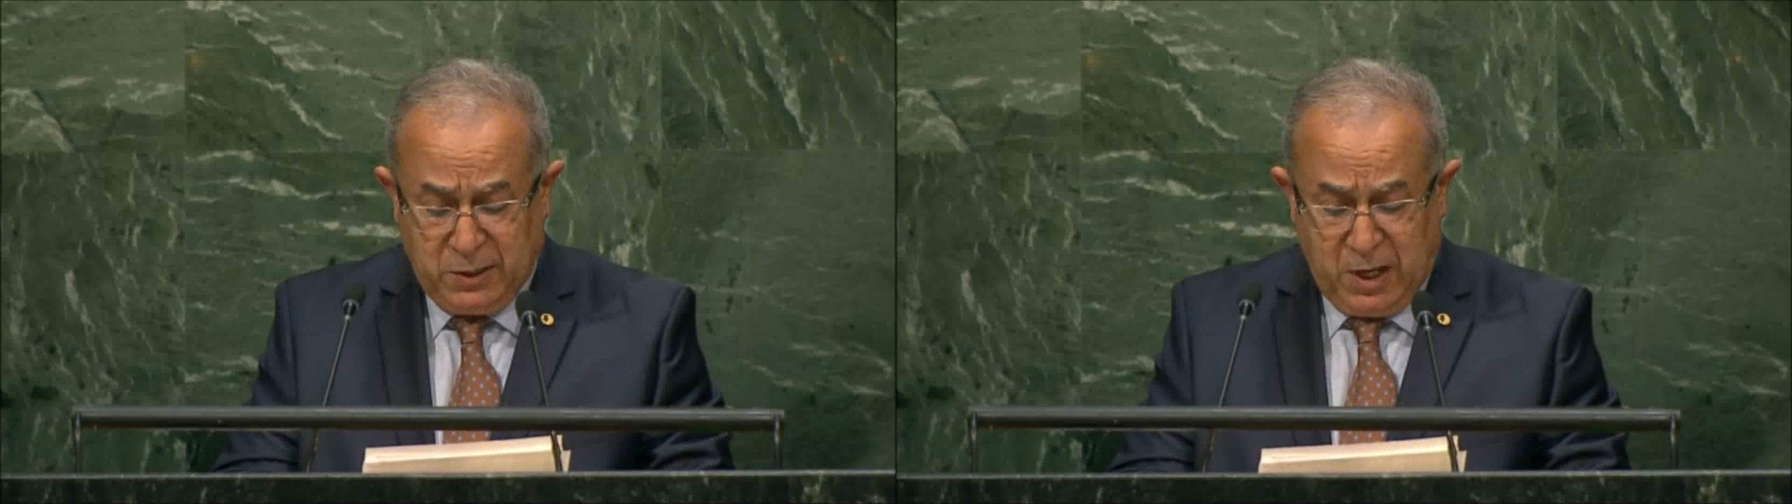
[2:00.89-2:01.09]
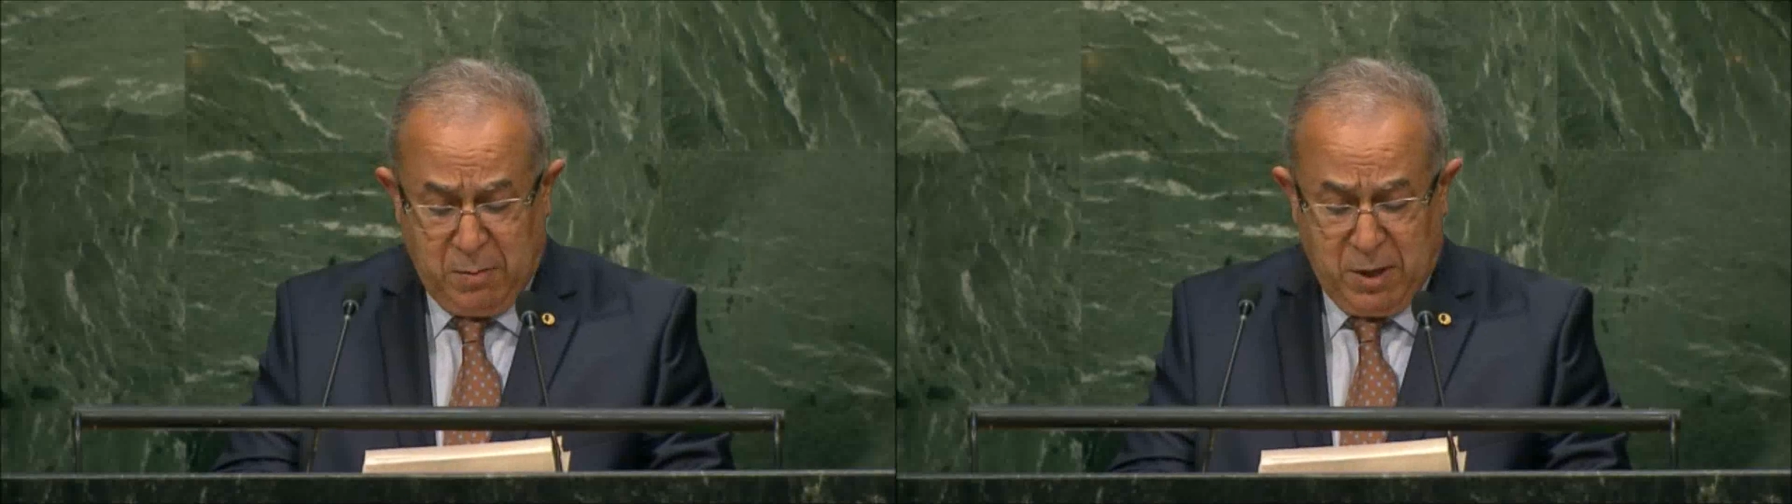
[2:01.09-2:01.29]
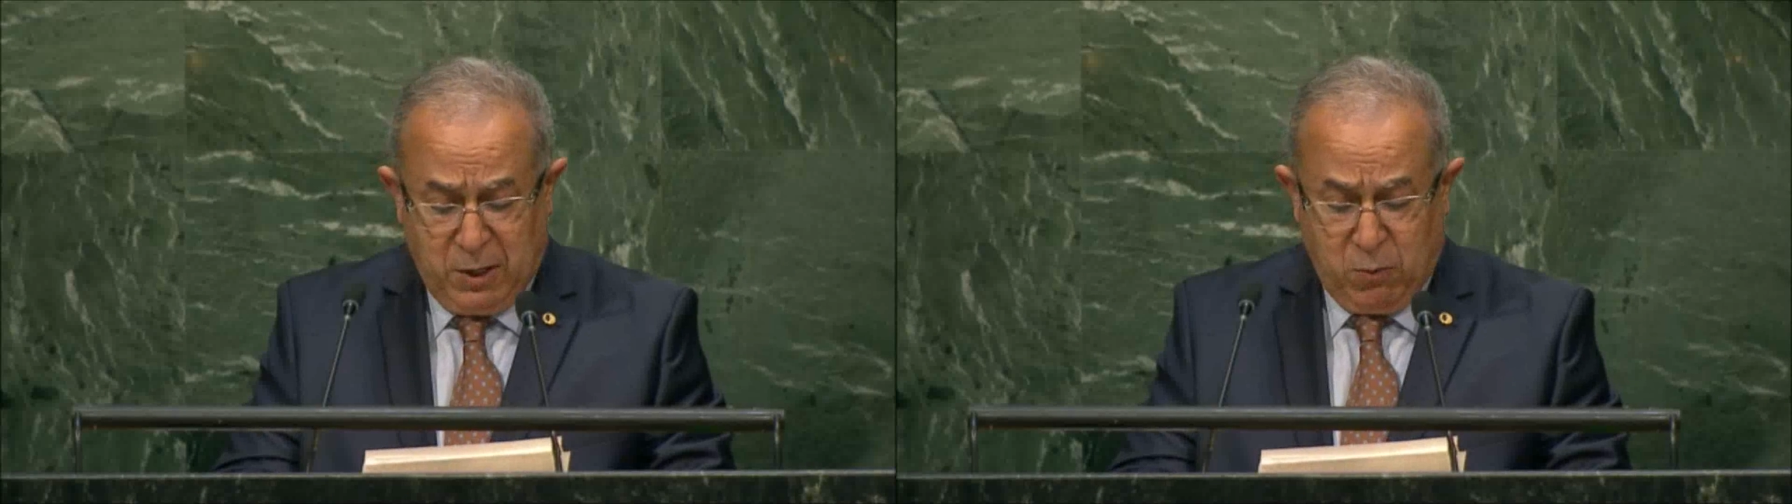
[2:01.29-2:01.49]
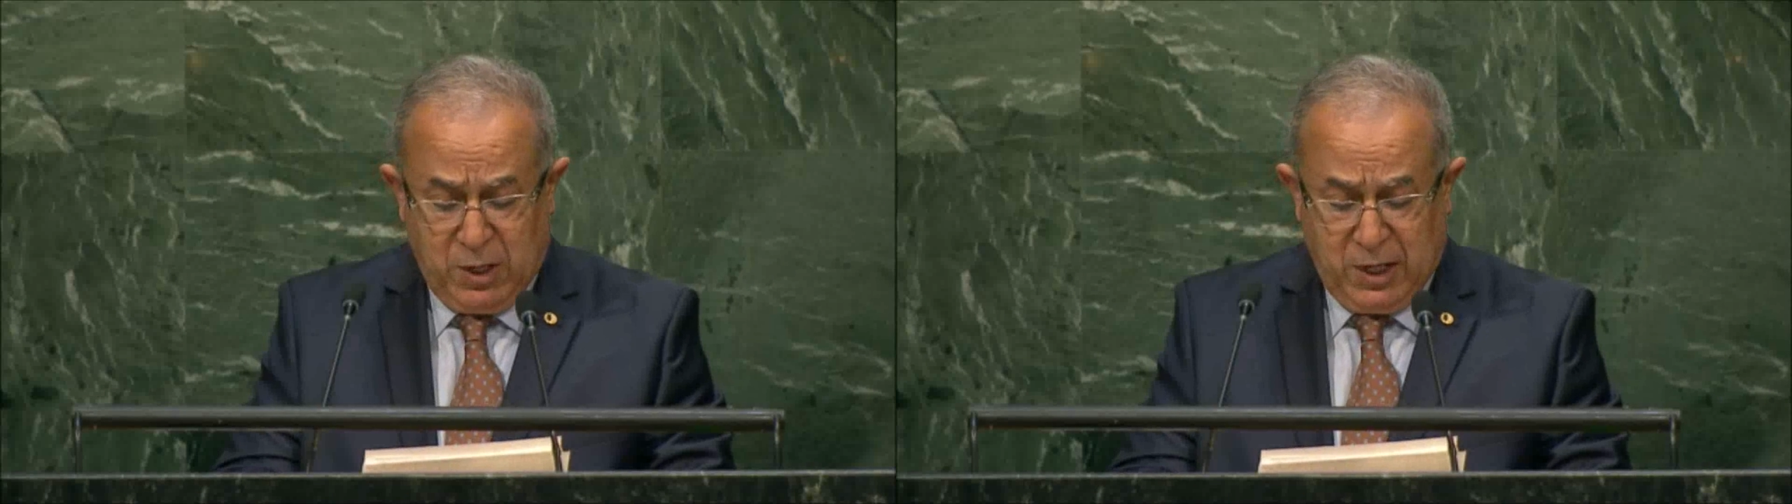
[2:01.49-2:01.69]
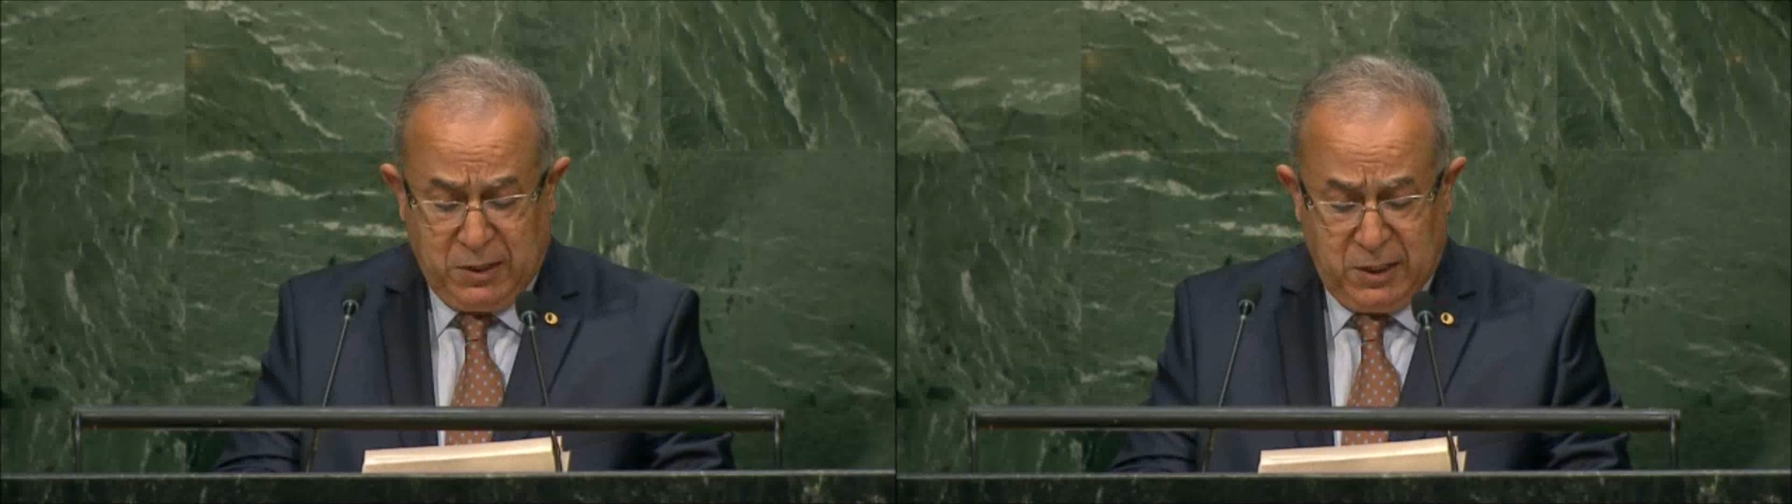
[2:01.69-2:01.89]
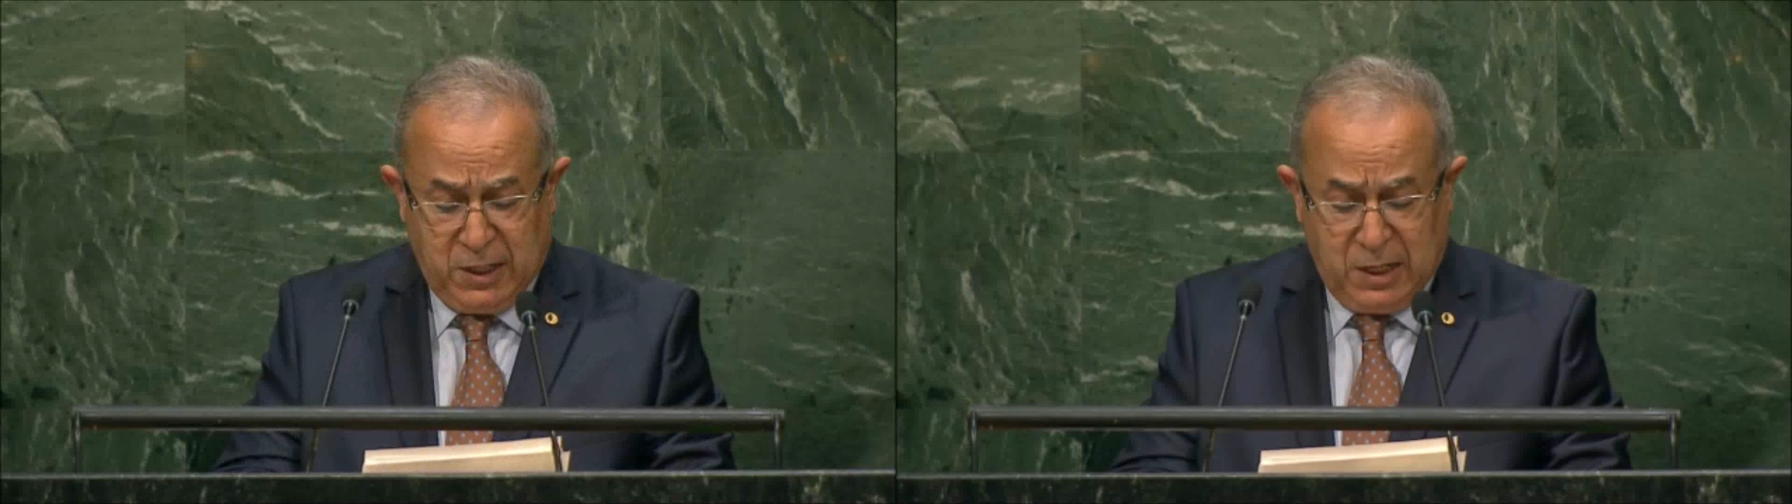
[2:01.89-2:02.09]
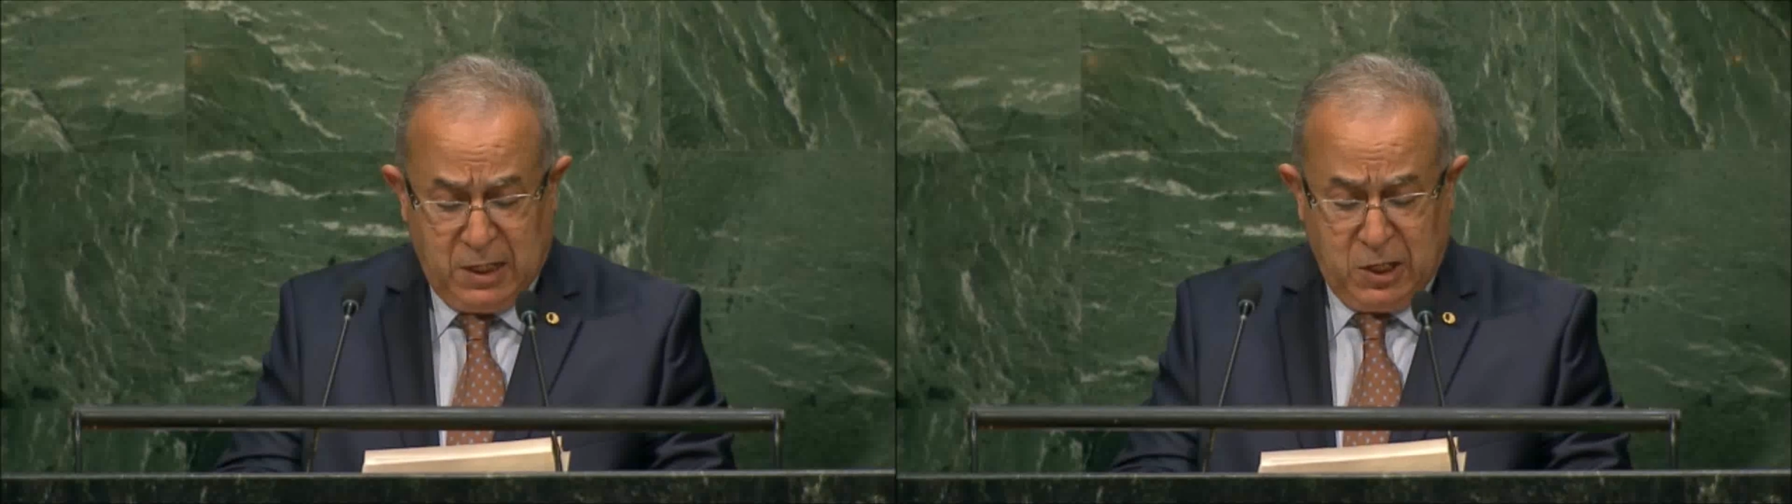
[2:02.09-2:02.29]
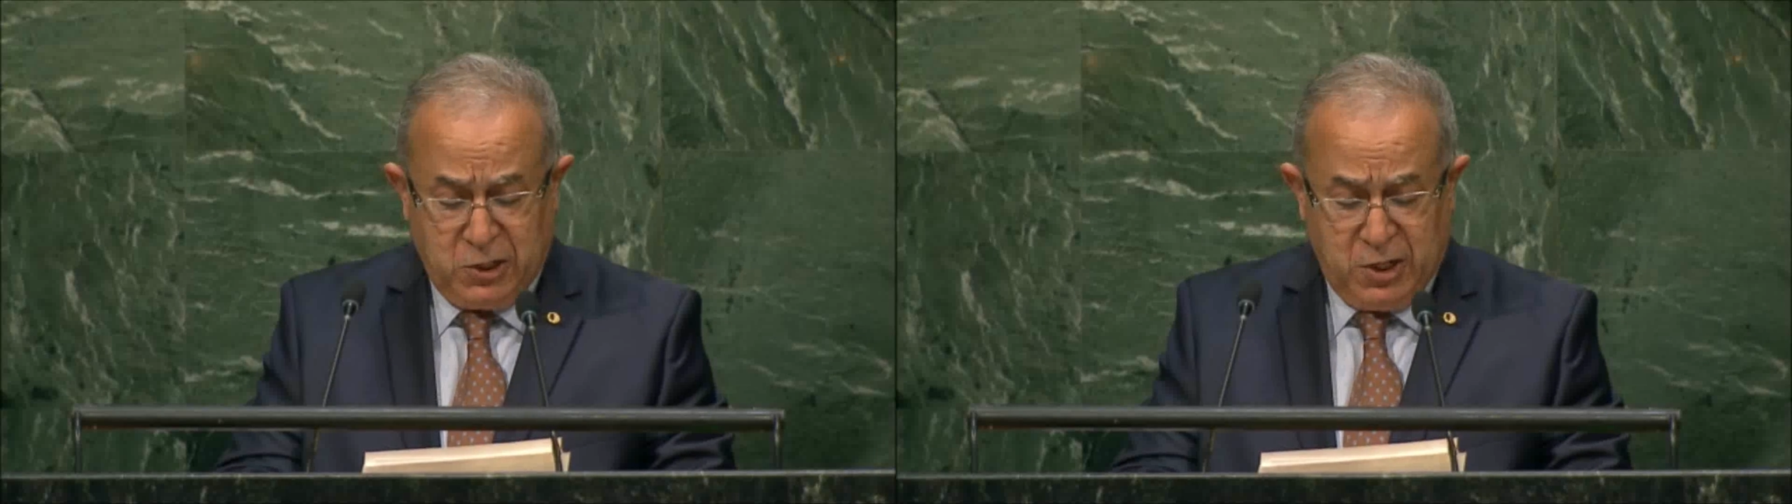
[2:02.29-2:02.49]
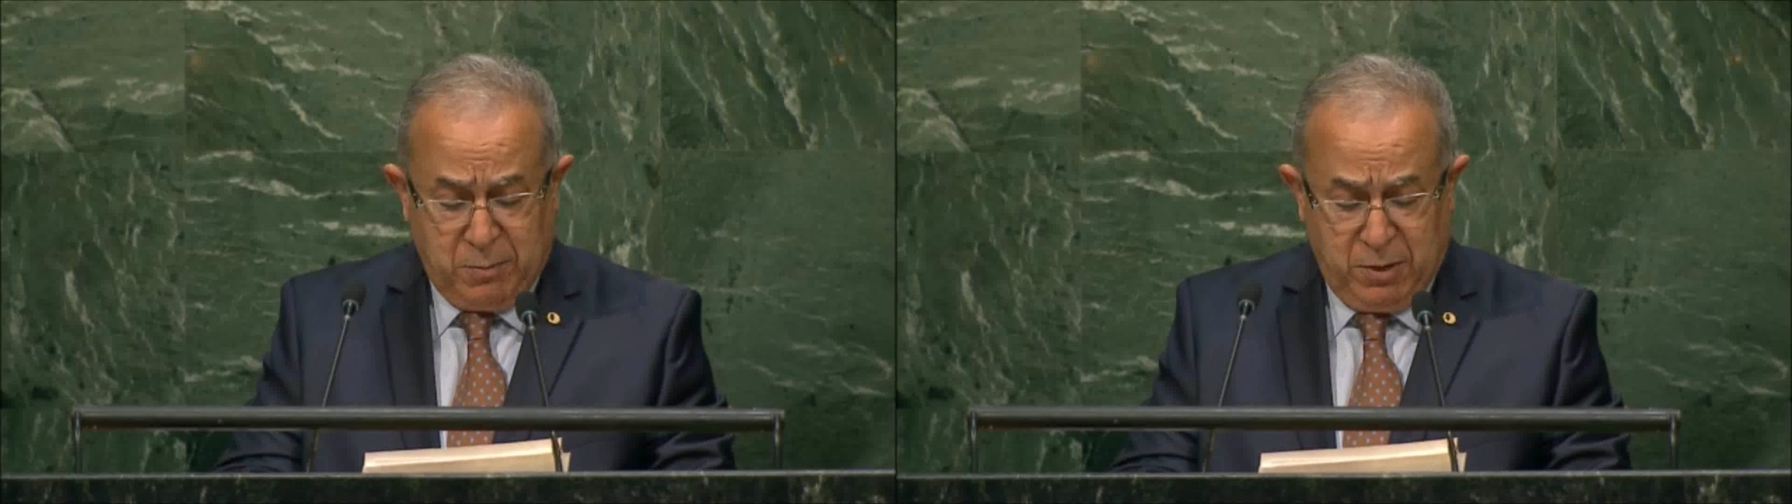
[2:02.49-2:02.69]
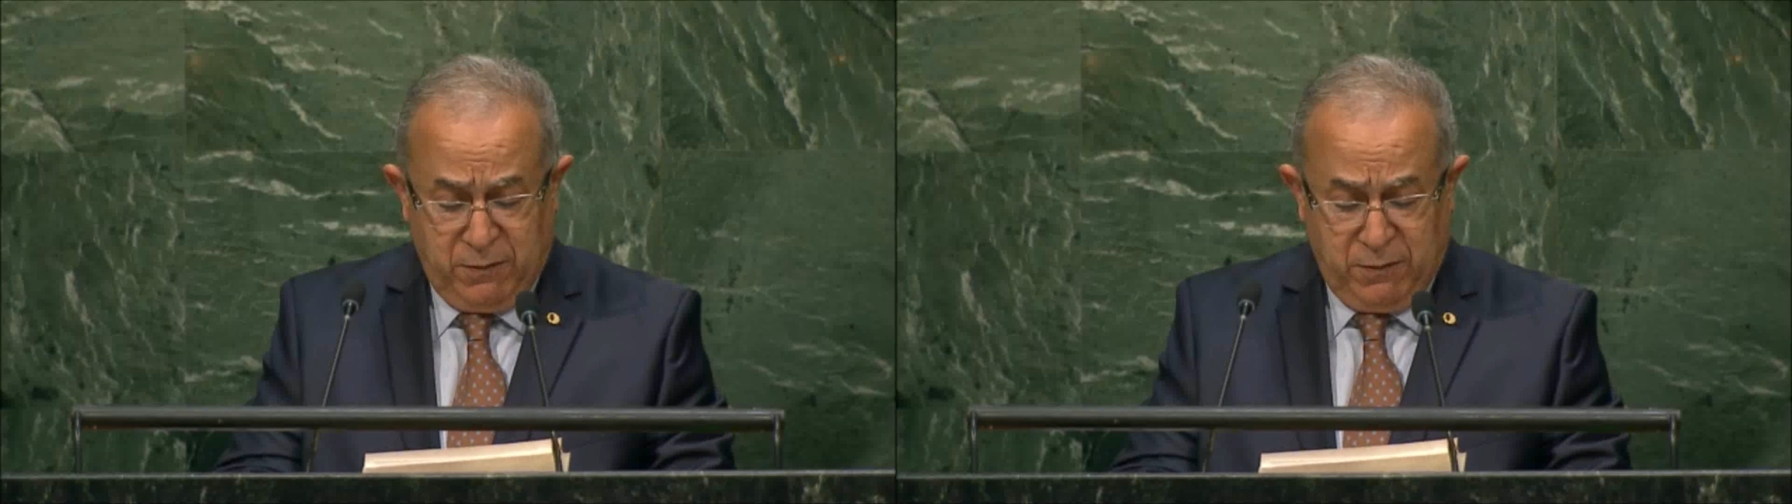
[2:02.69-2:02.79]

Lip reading: well as significant development.